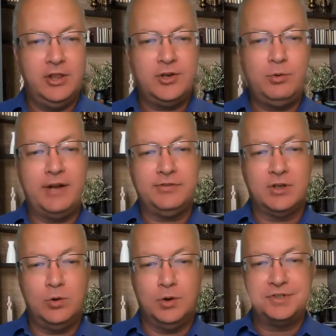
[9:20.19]
throughout the
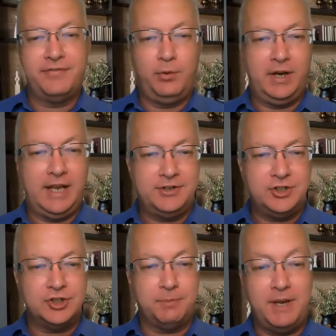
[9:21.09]
course of the
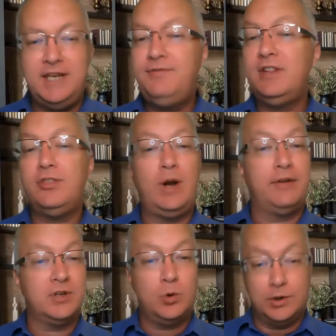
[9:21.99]
relationship, even
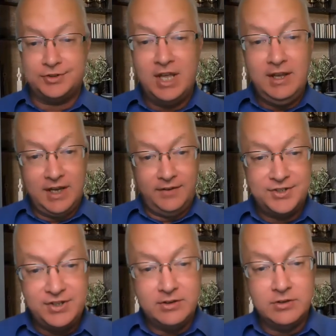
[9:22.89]
throughout the course of a
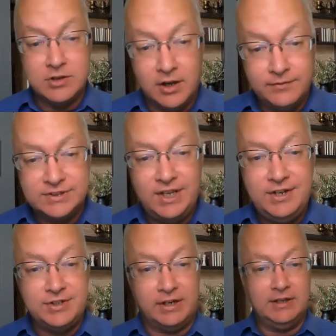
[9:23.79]
single
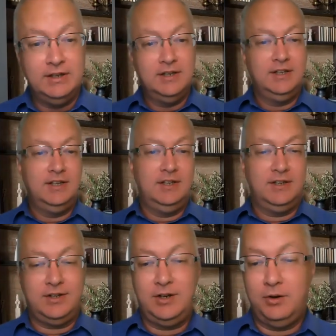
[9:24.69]
conversation.
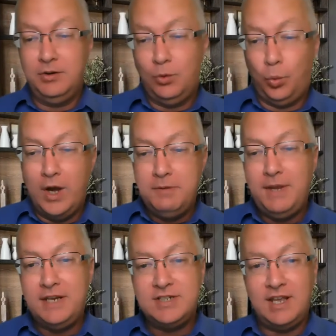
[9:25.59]
You know, one
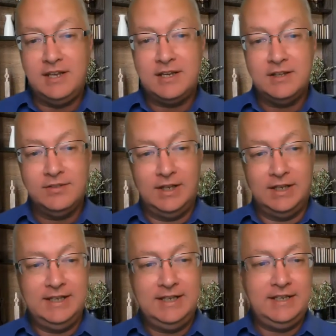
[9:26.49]
may take the
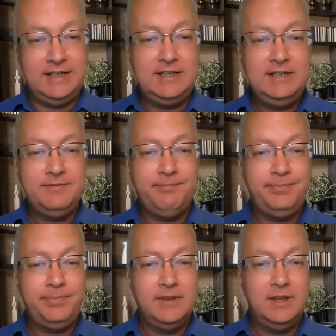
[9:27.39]
lead
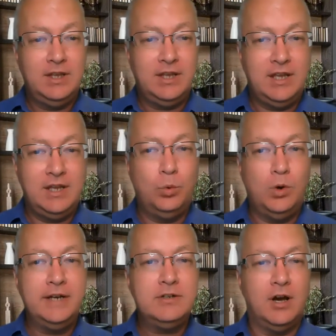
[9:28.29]
in
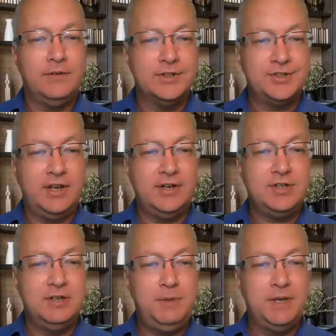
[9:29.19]
one
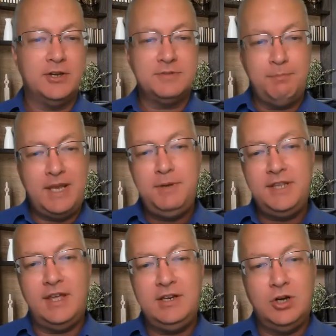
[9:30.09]
conversation because maybe
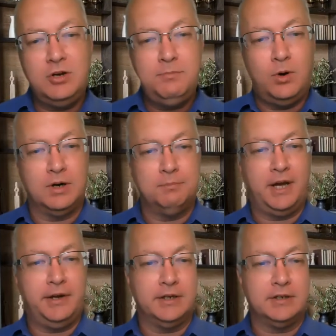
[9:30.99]
they know more
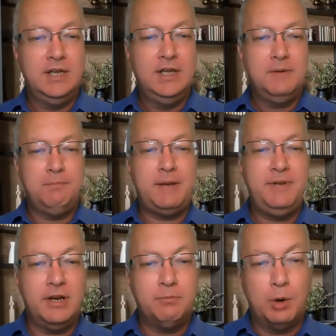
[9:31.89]
about it.
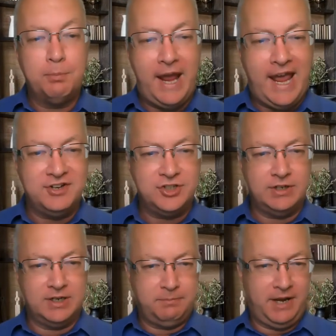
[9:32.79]
Maybe they're more
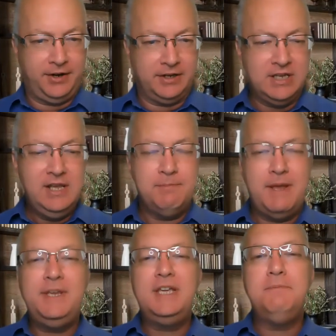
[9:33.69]
passionate about it.
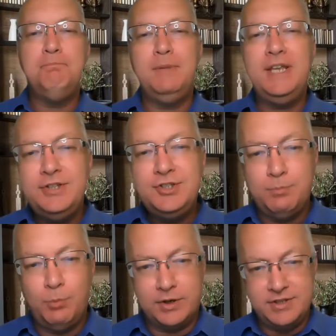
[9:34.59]
Maybe it means
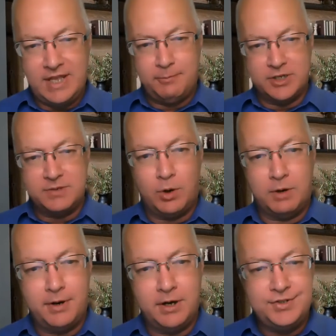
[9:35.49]
more to them, or it's more
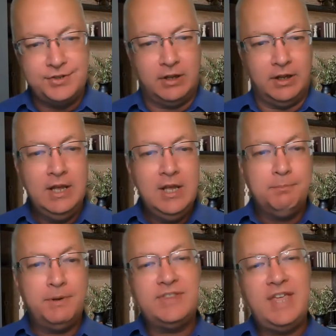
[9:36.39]
personal,
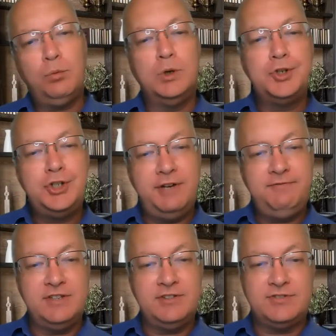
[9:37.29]
but that will
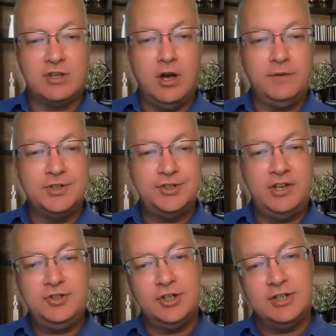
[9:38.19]
shift as the
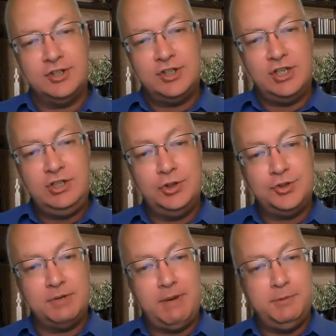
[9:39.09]
conversation
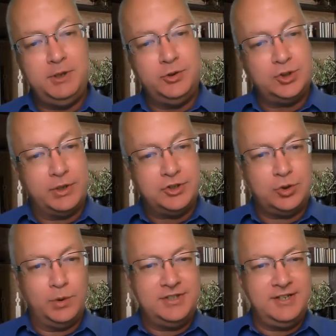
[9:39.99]
continues, and maybe you switch
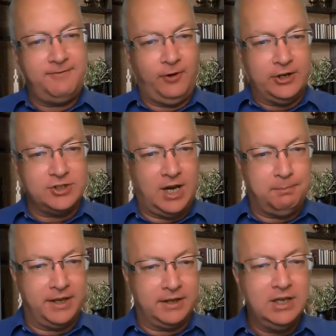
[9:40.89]
to a different
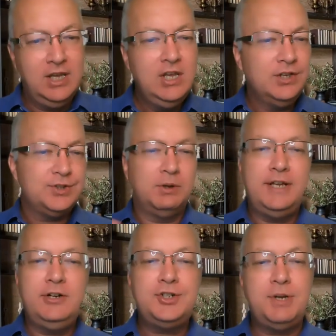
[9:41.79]
topic. So
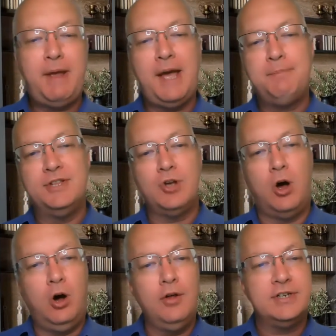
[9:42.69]
leadership happens
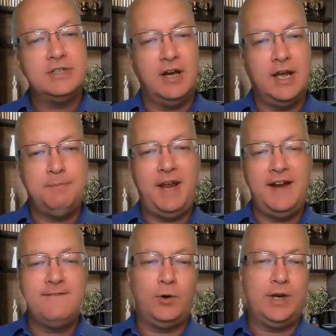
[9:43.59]
all the time,
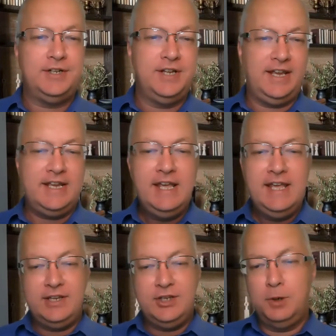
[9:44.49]
every day.
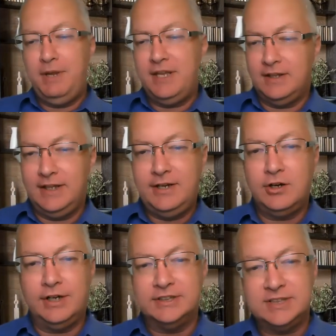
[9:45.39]
You'll be a
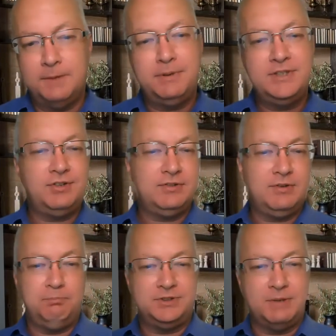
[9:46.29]
leader in
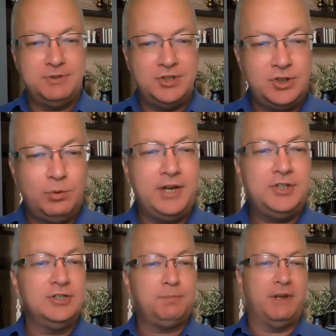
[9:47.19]
some
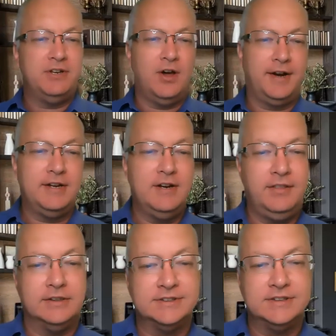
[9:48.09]
situations, but not in
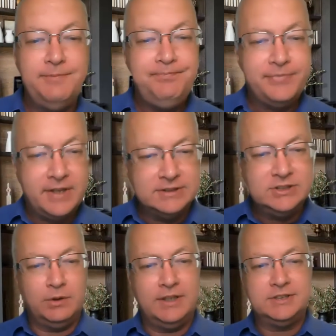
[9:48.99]
others. And
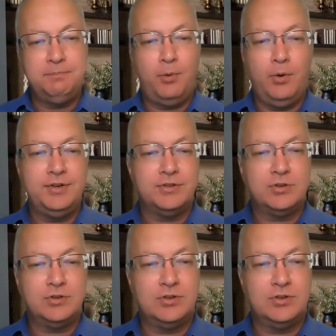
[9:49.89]
so it's important